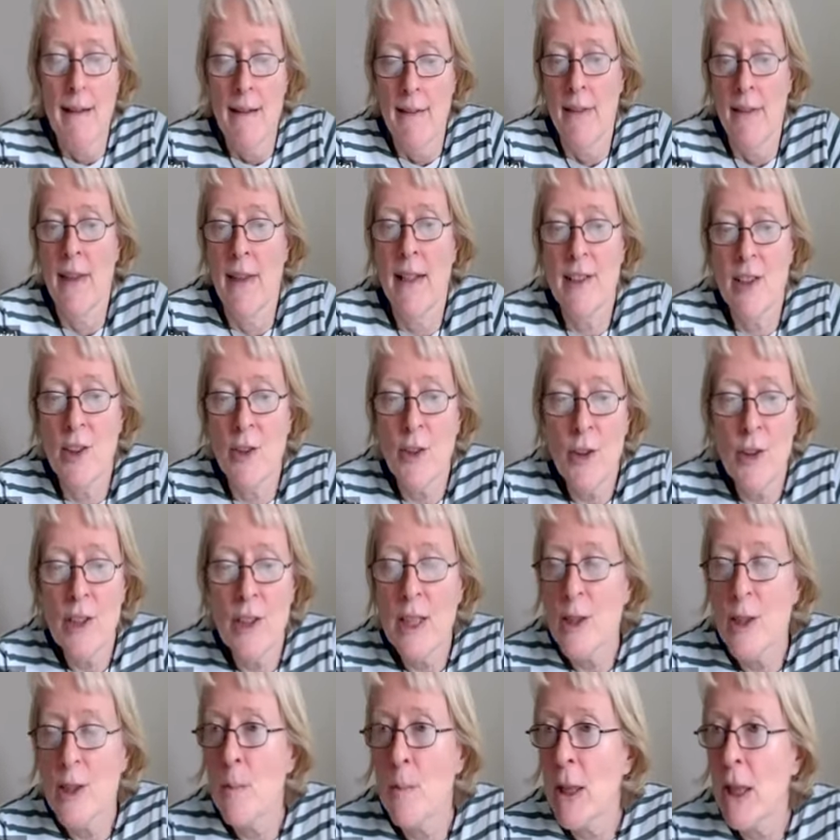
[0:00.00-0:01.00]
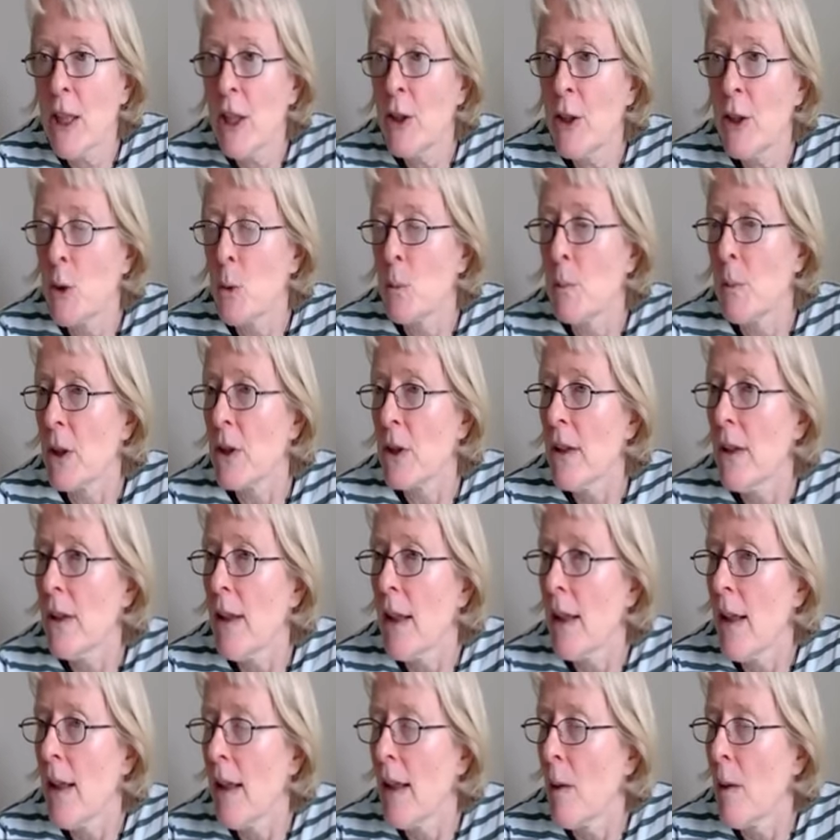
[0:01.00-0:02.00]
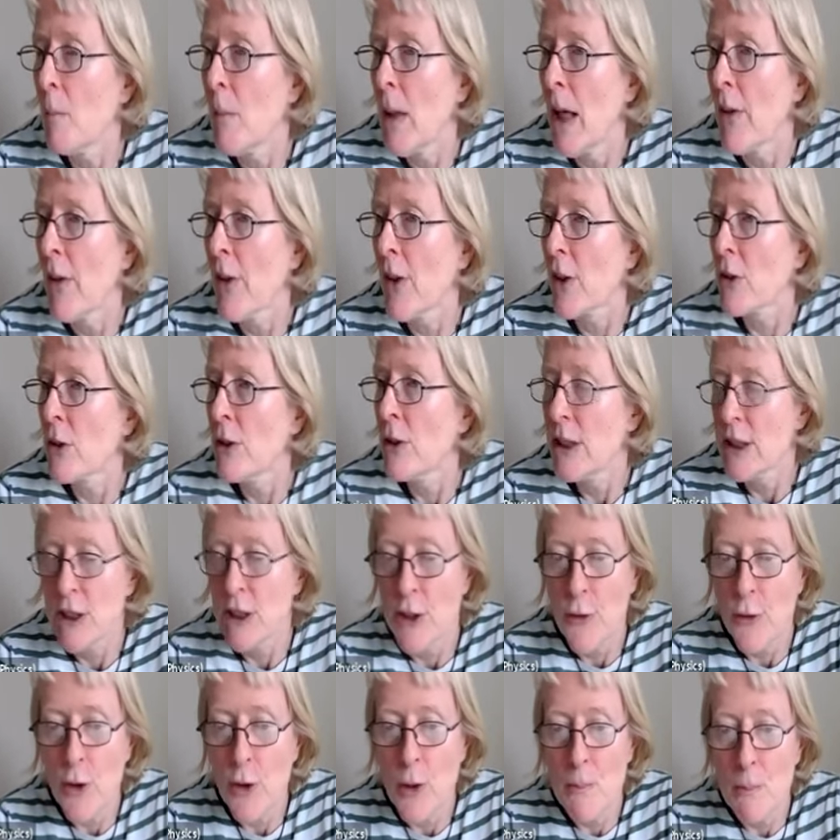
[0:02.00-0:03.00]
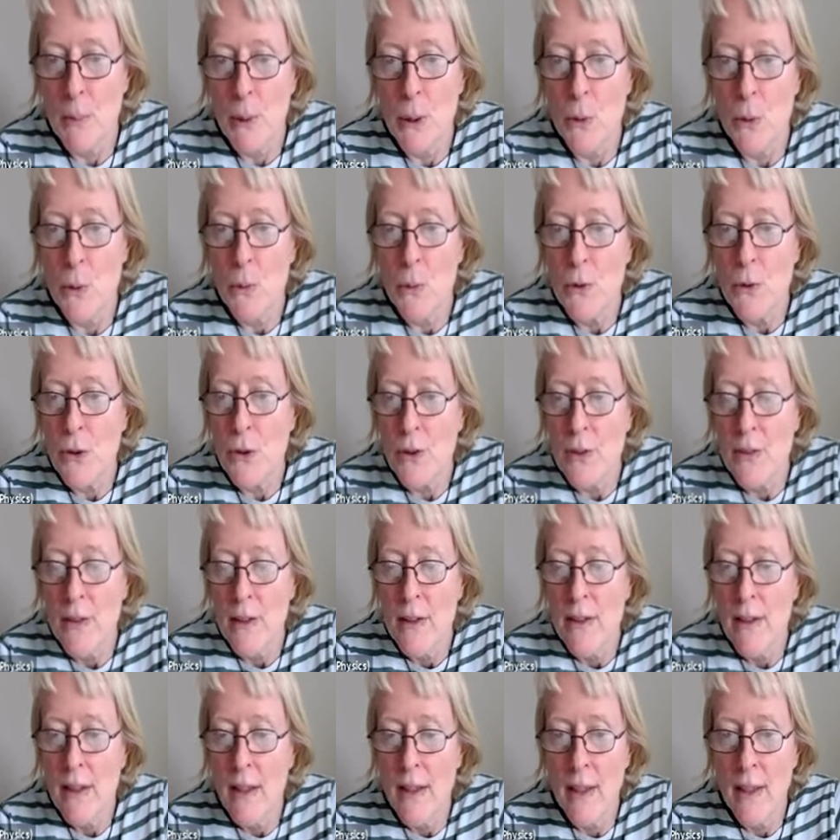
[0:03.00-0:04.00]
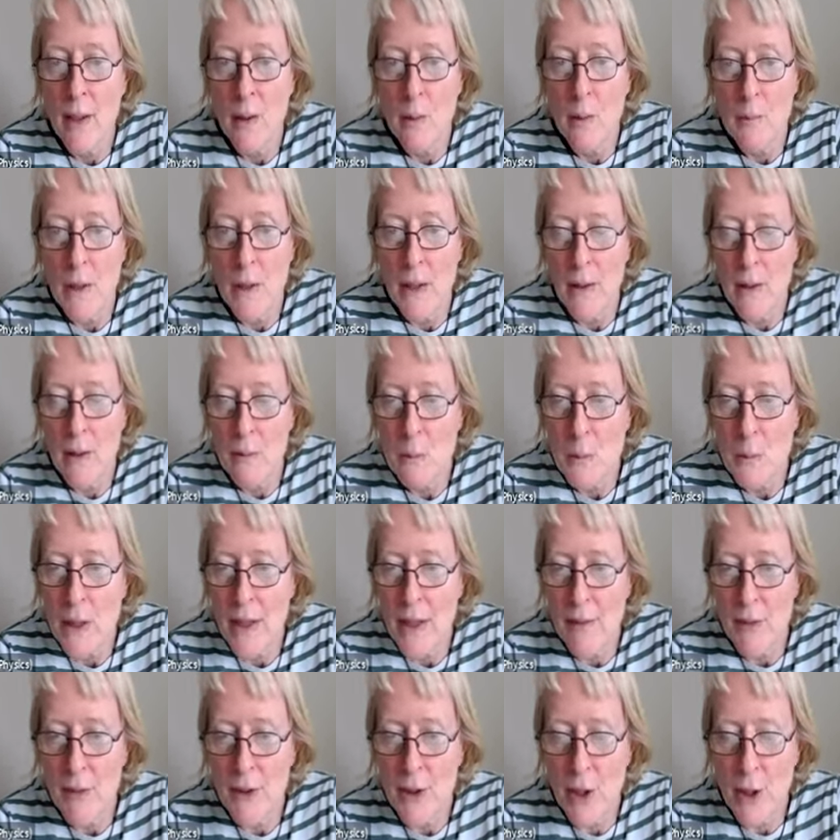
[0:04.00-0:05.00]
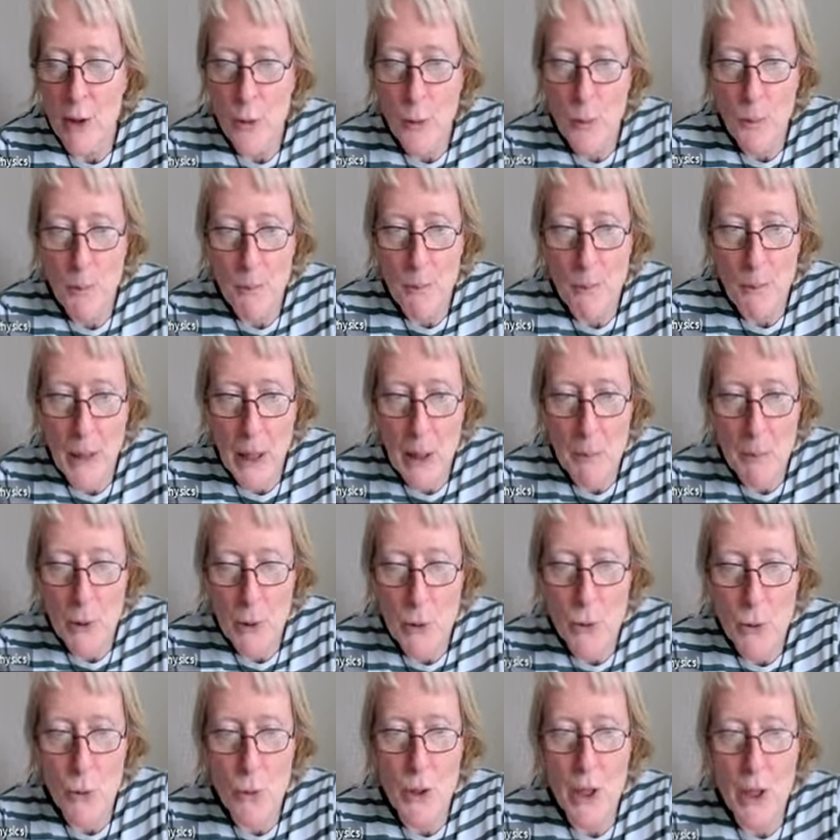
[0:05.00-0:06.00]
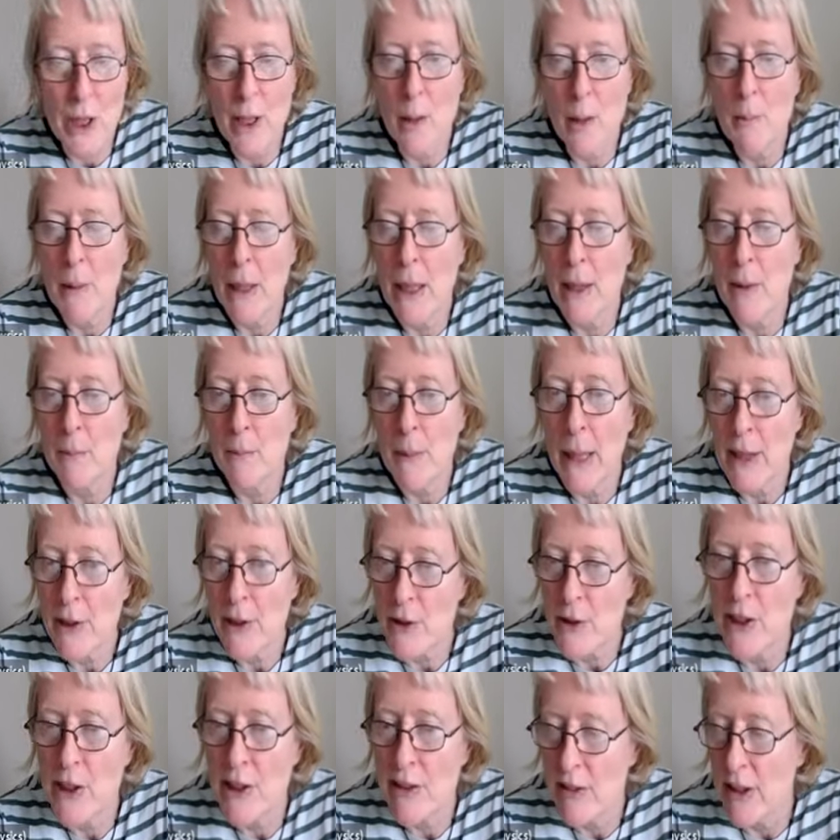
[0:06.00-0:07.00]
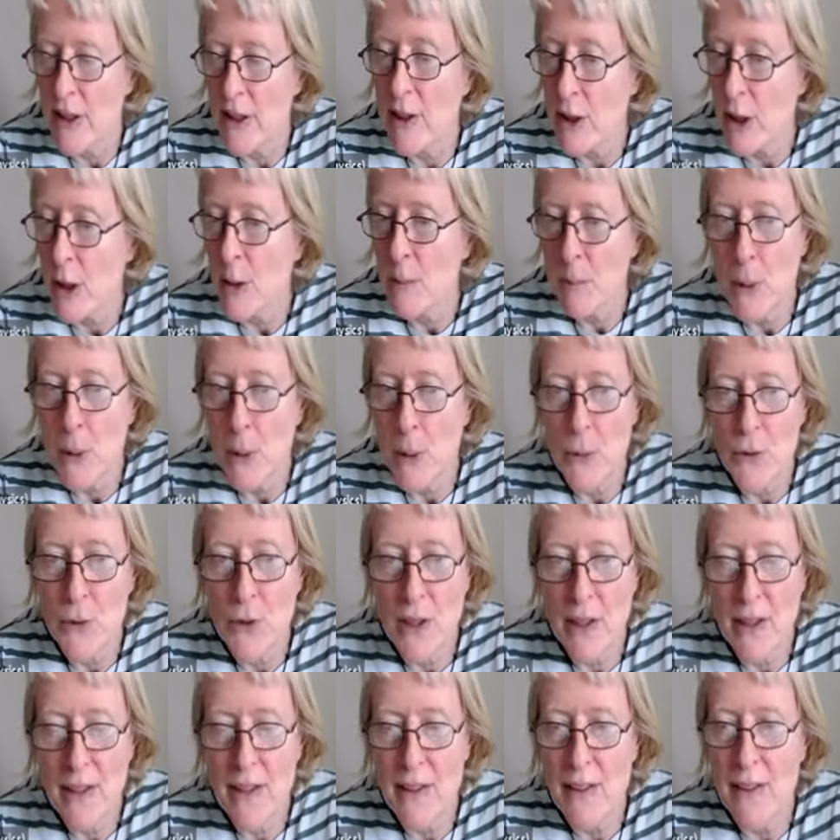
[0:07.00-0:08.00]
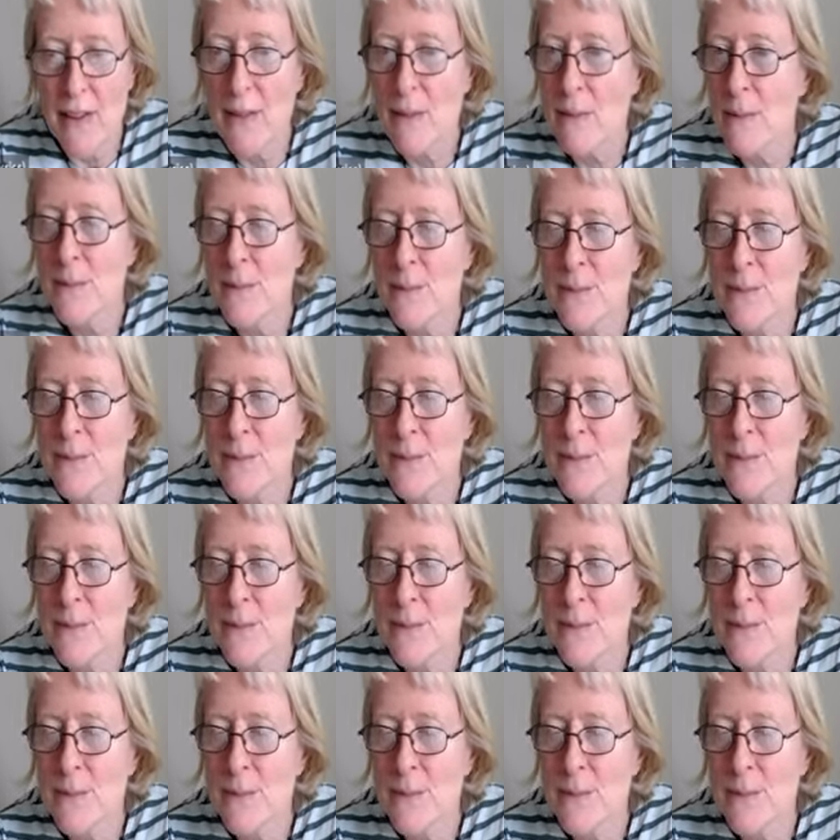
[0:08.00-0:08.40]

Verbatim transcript: That doesn't need to be a human. Um, other creatures compute. Um, and we have a nice paper talking about bacteria computing here.